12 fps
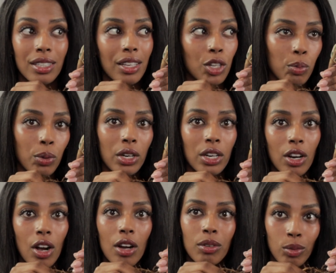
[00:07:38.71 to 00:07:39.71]
Then you put it
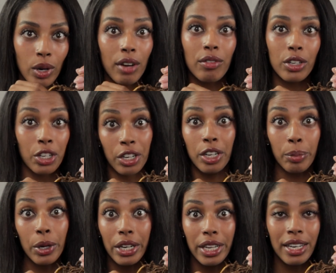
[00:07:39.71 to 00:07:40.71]
wherever you're gonna
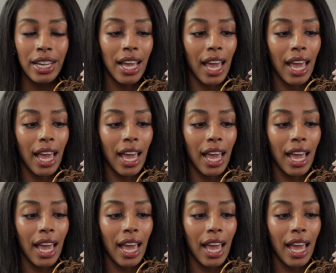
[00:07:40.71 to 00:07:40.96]
put it,